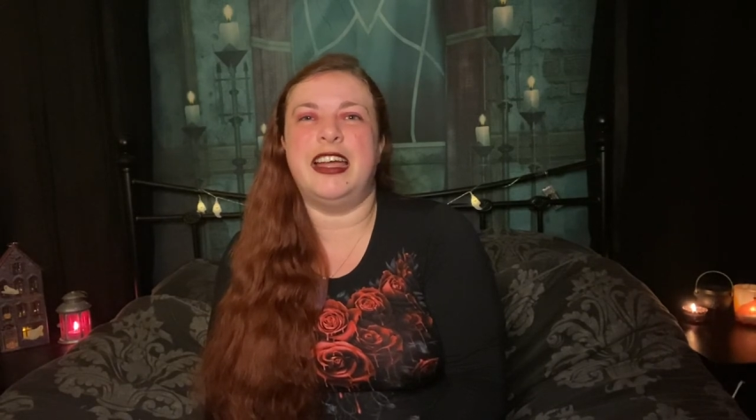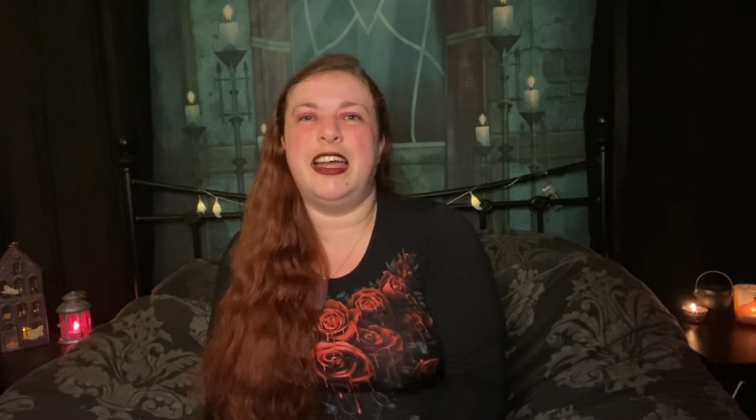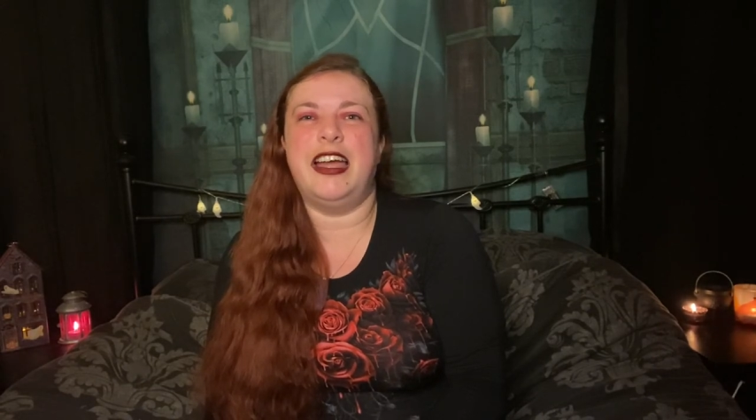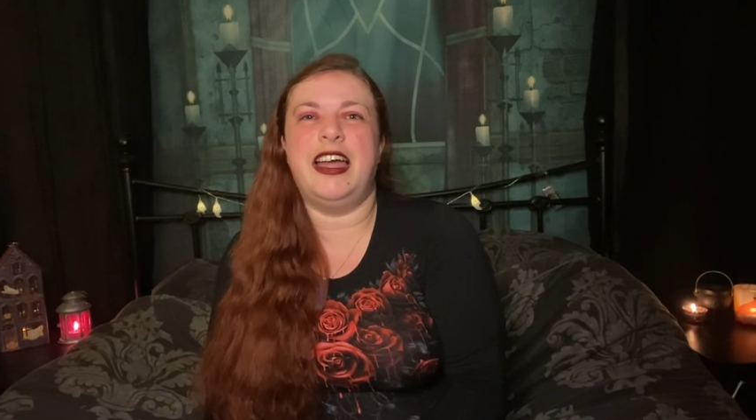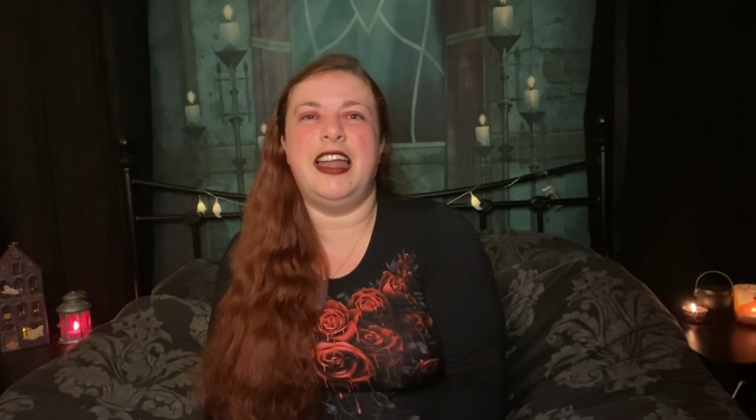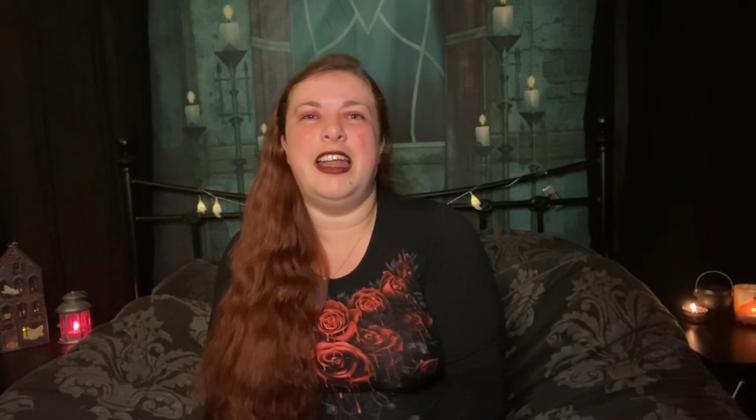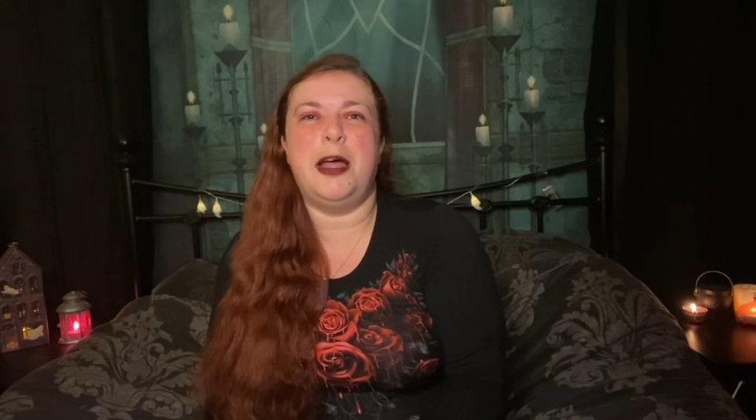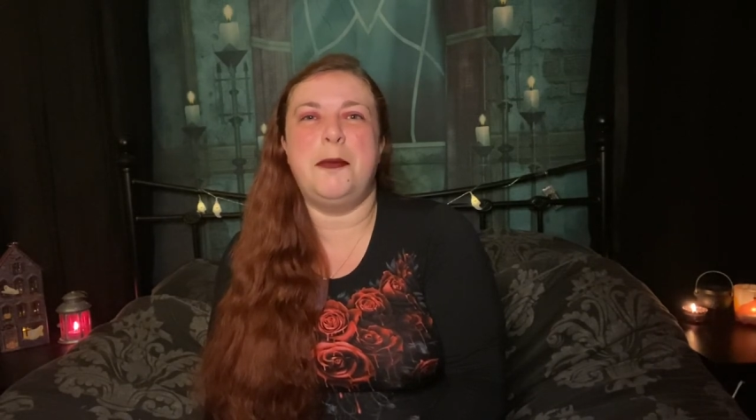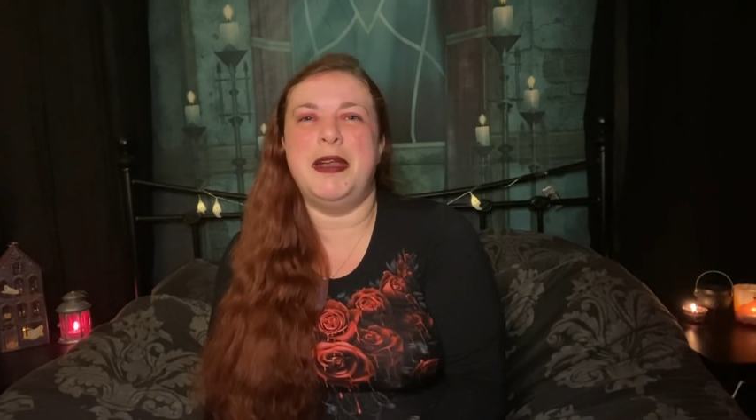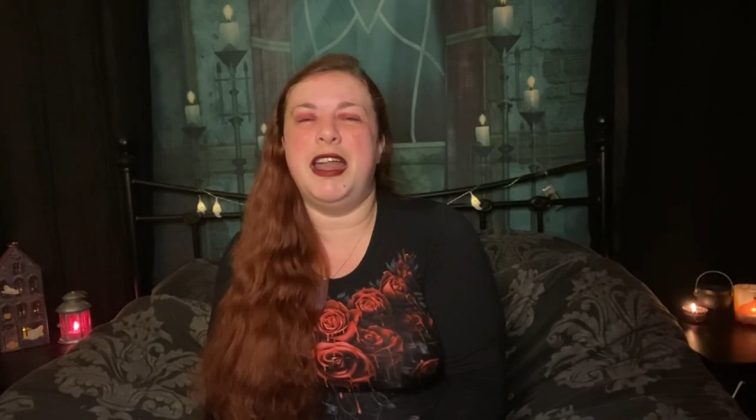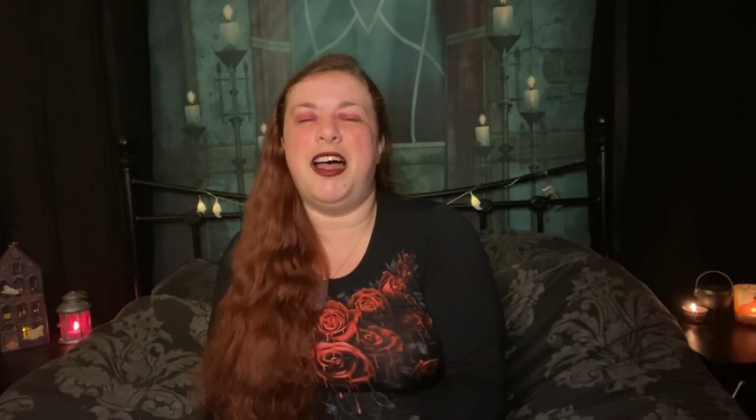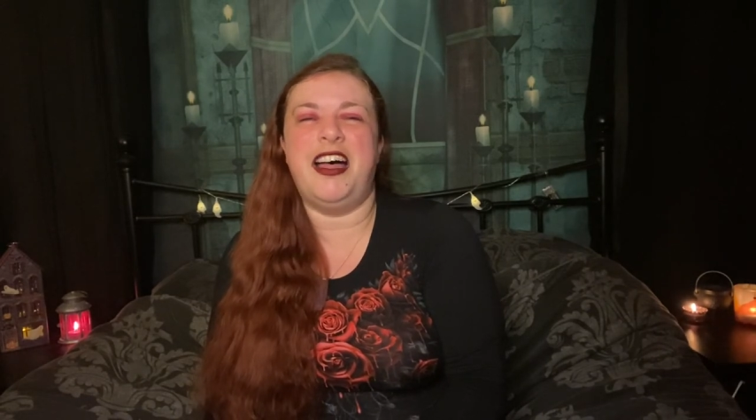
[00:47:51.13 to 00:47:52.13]
curl
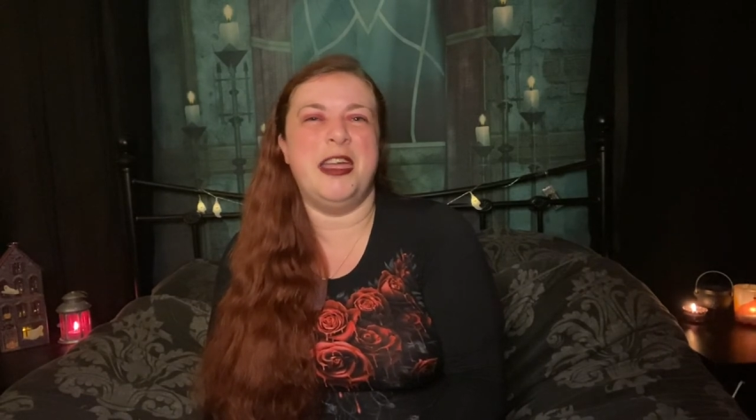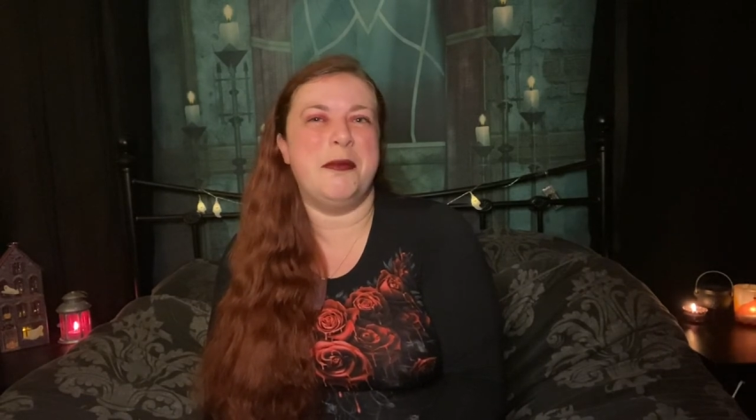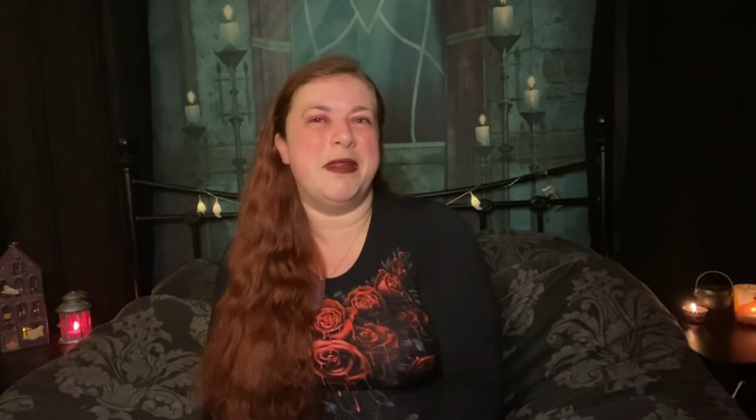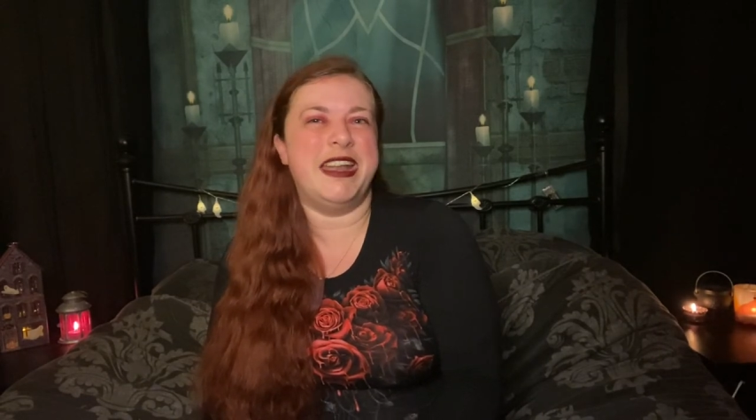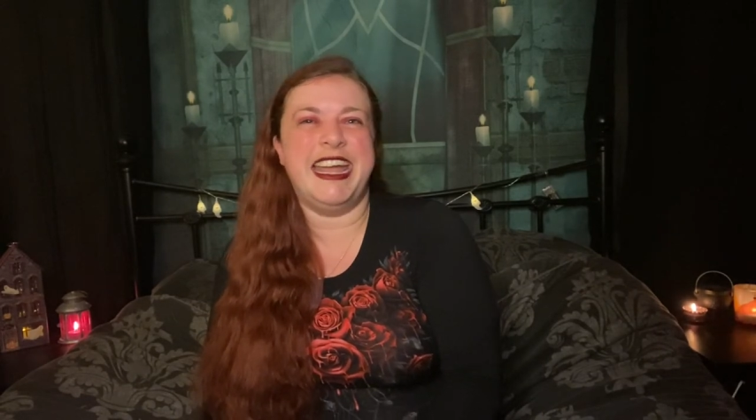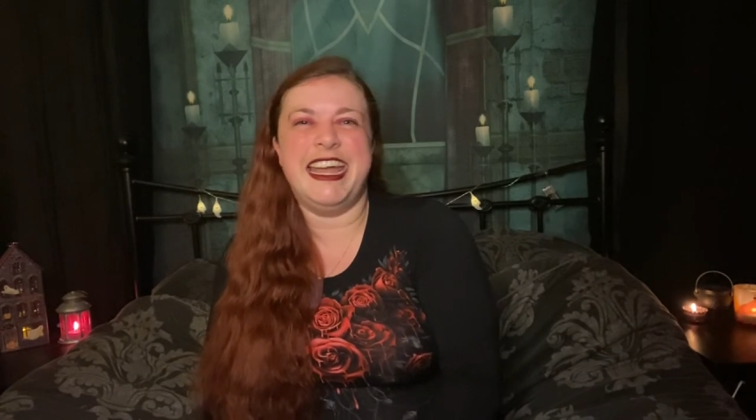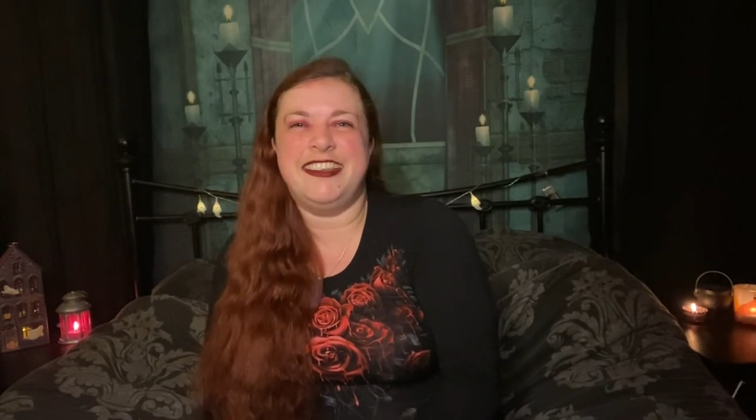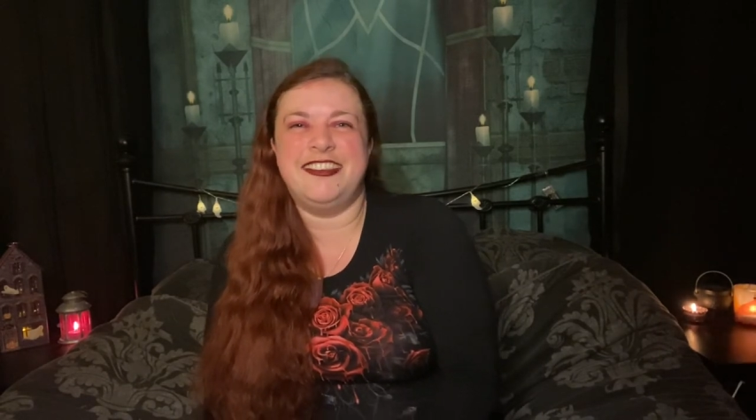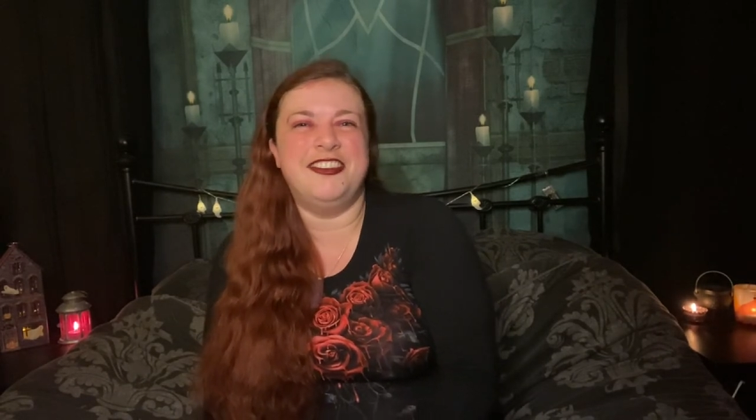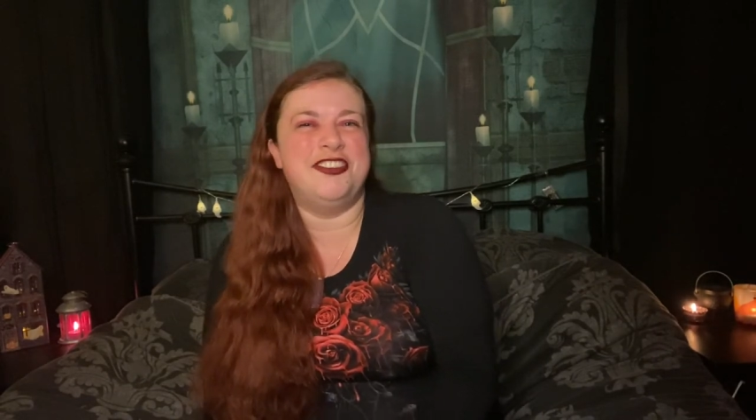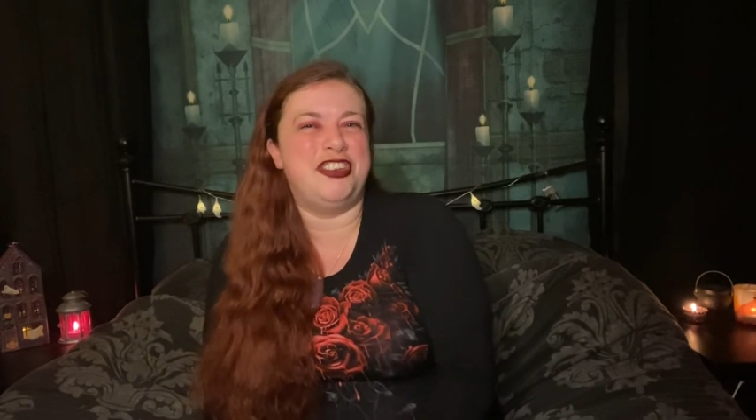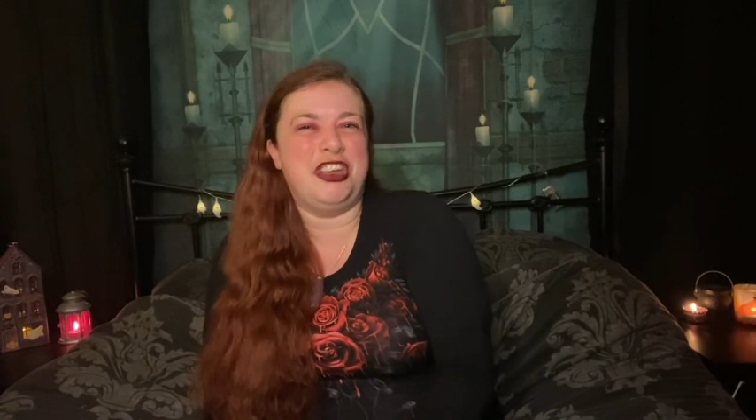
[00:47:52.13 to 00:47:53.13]
up and hibernate
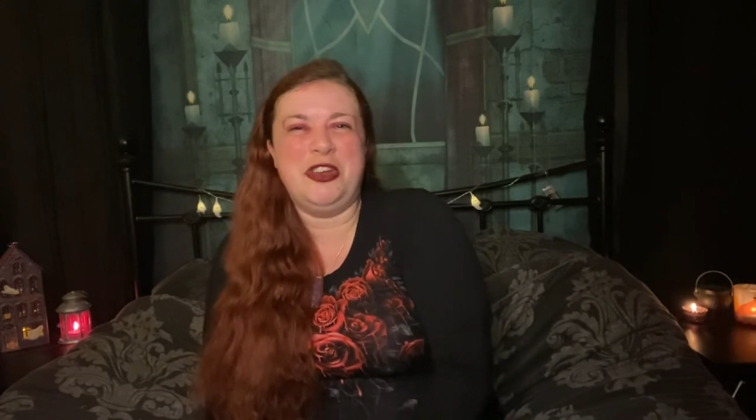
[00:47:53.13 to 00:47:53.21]
and